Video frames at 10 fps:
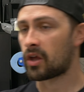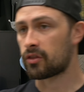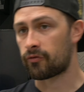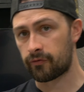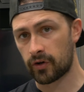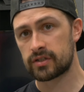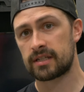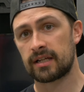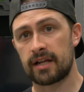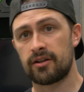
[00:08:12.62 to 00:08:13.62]
The first
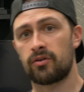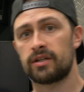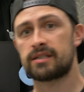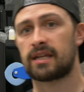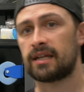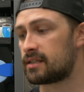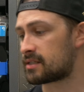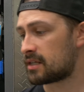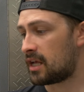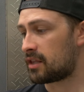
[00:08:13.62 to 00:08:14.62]
thing I notice
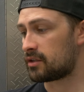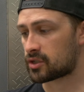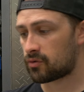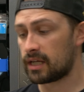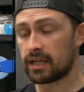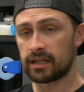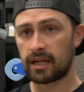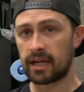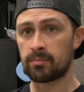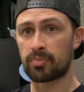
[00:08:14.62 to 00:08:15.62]
is the screen
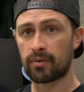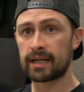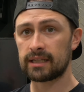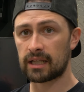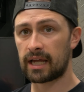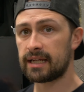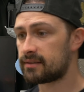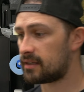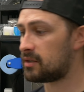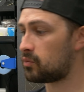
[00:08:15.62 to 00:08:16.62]
in bright
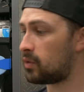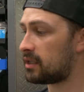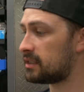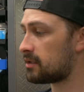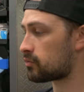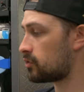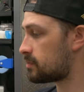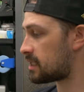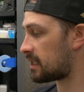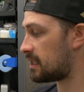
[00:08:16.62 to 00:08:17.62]
light and in well-lit
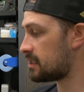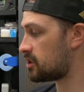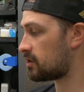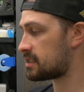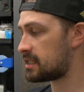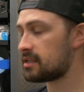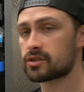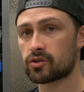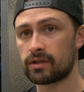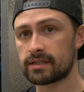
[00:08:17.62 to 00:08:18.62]
rooms like this. You can see the
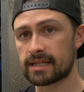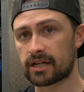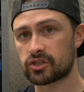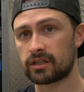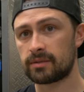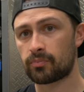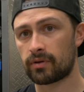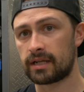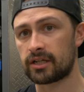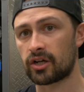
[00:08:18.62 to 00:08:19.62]
screen's actually
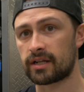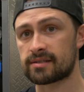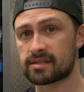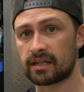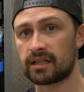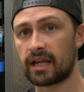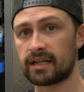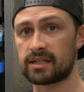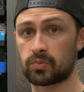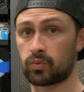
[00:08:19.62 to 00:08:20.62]
pretty good. In sunlight,
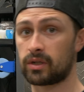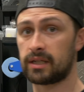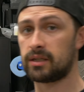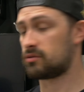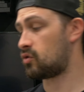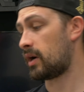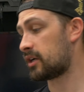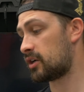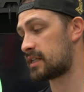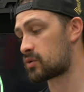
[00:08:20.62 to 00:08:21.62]
it's really
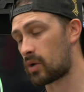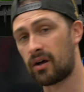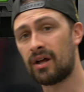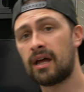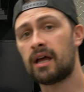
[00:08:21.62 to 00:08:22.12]
quite good as well.